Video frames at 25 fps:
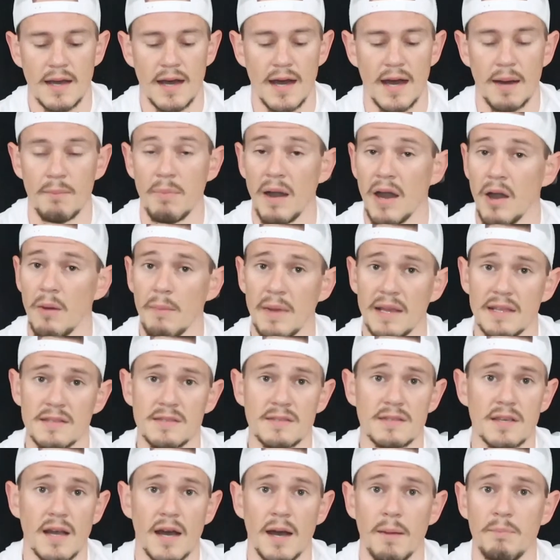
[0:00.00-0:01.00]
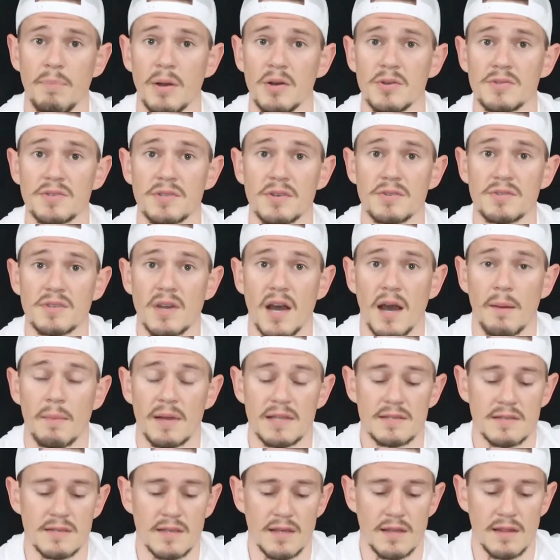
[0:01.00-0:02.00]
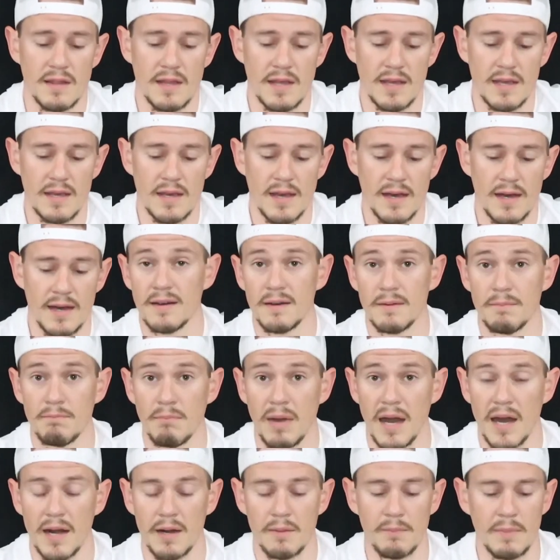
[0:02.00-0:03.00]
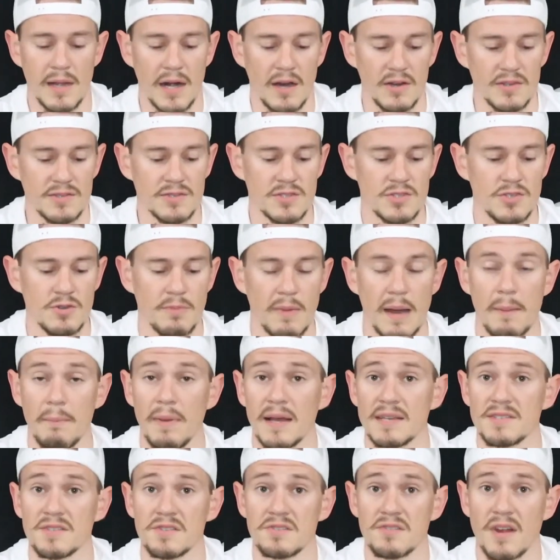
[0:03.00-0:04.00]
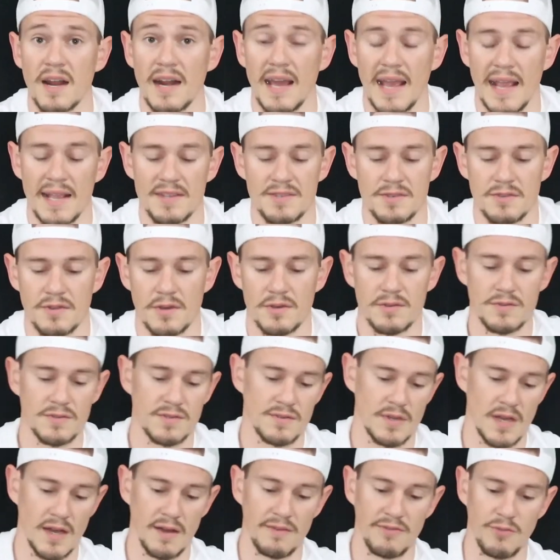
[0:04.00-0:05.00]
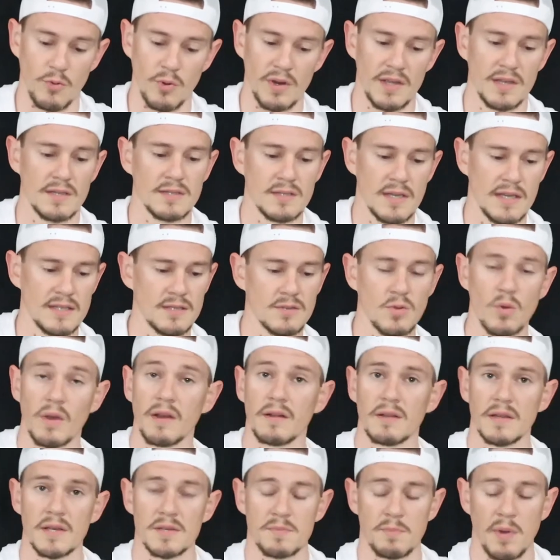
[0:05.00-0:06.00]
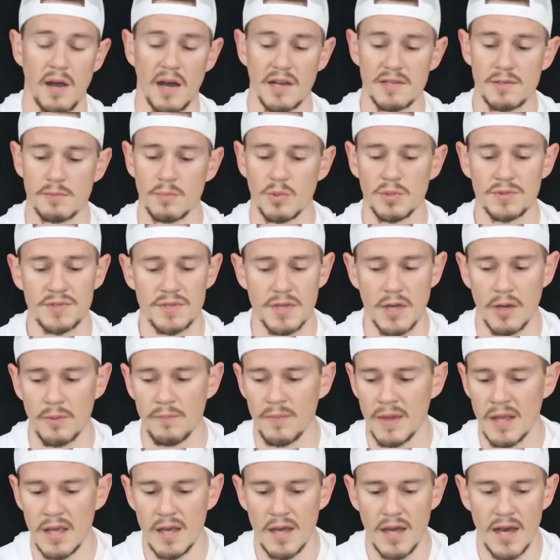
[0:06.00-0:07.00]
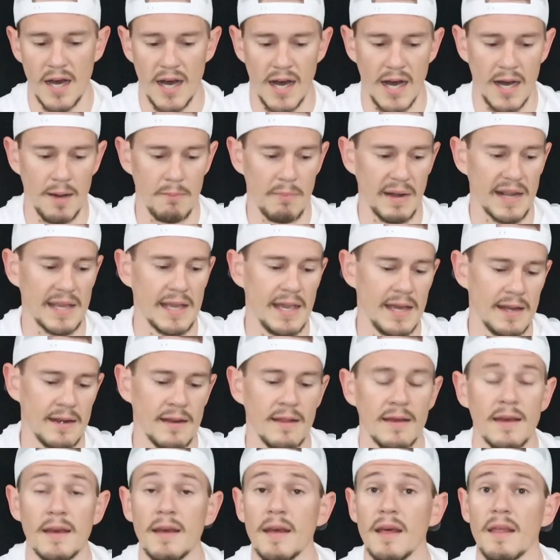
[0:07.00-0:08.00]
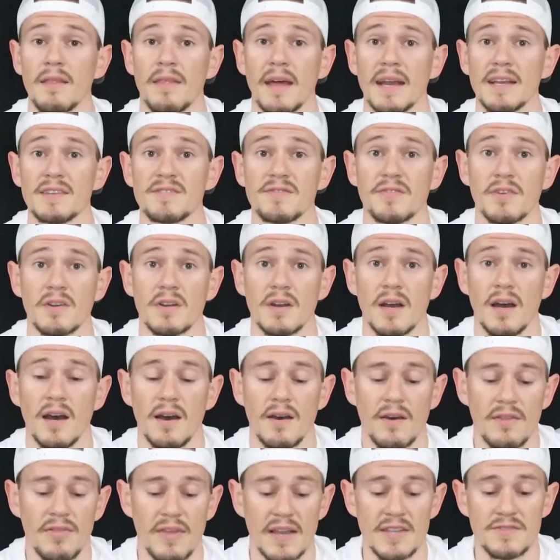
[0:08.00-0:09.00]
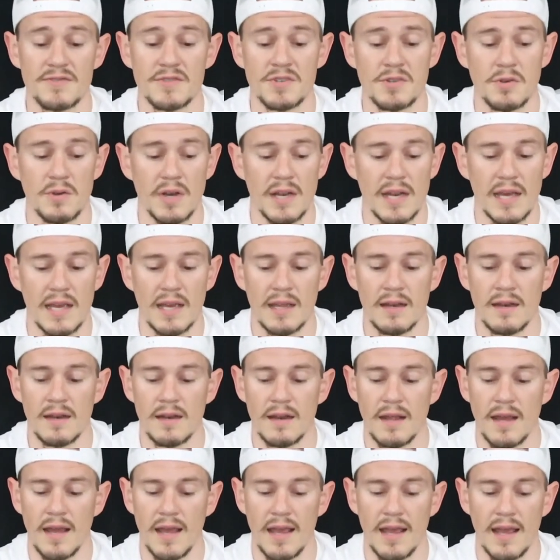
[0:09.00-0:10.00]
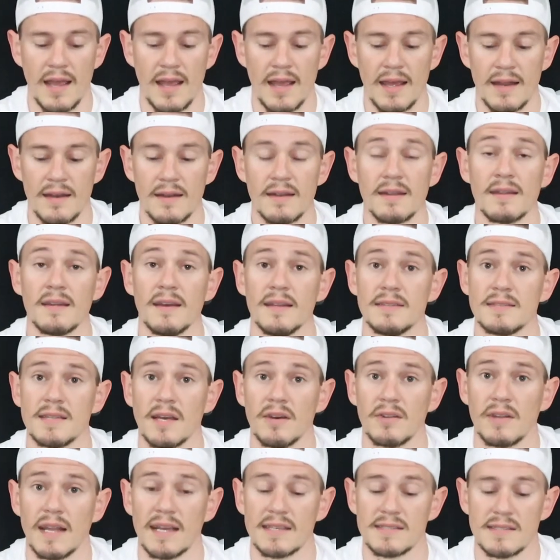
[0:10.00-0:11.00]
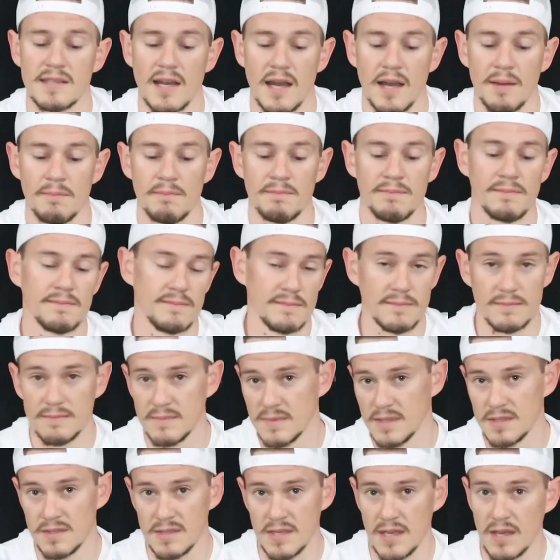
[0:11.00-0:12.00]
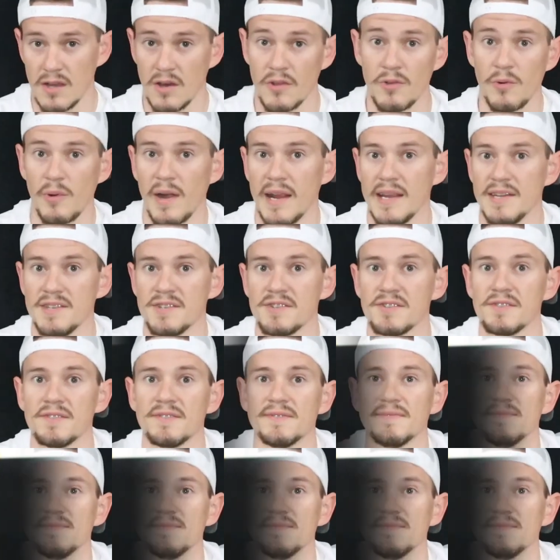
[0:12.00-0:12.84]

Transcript: by all means post those comments in the bottom, and I'll do my best to try to answer those for you as quickly as possible. So, but again, thanks for tuning in, and until next time, see you on the range.